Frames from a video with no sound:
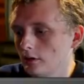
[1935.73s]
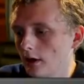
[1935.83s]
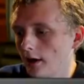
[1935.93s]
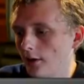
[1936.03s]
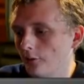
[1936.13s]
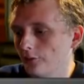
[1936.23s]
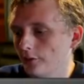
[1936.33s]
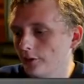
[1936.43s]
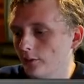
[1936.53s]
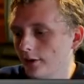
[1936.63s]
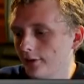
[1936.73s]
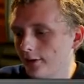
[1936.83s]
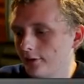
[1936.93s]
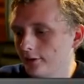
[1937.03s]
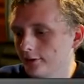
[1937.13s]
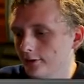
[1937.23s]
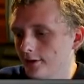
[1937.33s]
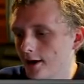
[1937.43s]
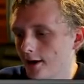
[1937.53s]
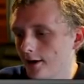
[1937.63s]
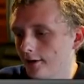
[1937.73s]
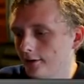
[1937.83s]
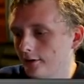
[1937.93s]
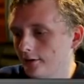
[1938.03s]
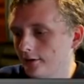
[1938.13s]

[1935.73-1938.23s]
Alright, I really want that thing to die.